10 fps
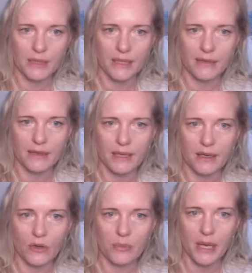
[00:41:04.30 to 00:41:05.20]
in the
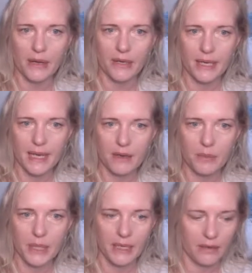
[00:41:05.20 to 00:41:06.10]
Endo Empowered
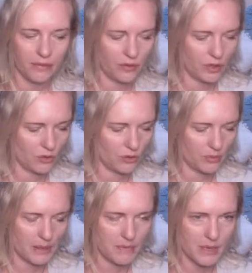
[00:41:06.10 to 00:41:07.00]
Academy. If you're a
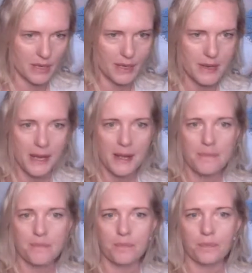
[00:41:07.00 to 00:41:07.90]
member,
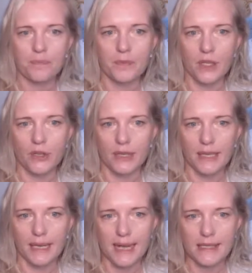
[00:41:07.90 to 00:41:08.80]
you can
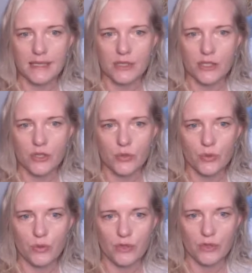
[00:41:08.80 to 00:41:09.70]
get access
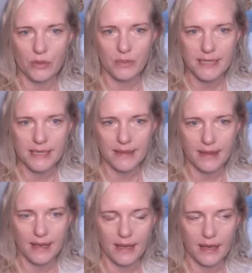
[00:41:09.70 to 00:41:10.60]
to the treatments in
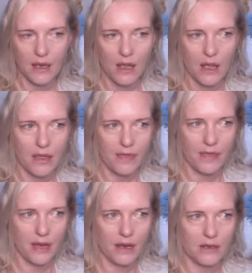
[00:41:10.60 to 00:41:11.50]
there.
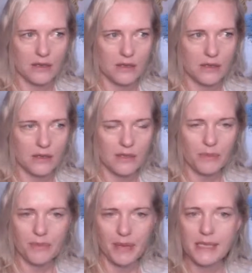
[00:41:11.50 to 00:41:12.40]
There's some
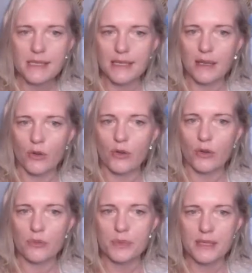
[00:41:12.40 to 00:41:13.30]
amazing
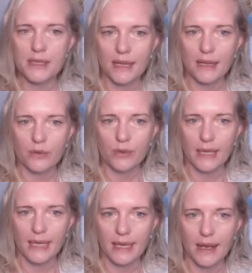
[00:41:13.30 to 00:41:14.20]
herbs that can
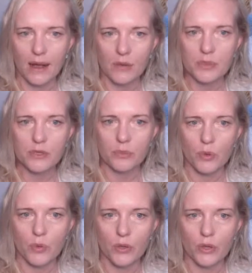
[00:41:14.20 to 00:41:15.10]
really help
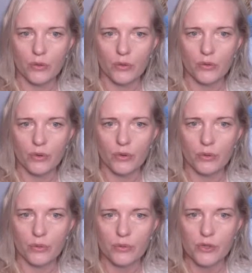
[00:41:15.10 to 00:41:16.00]
support you
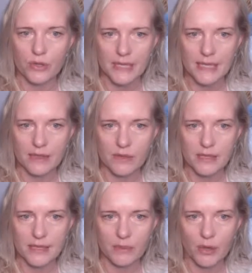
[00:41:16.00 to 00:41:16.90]
through treating of
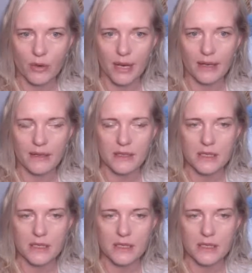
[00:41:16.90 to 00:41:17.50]
Sibo, and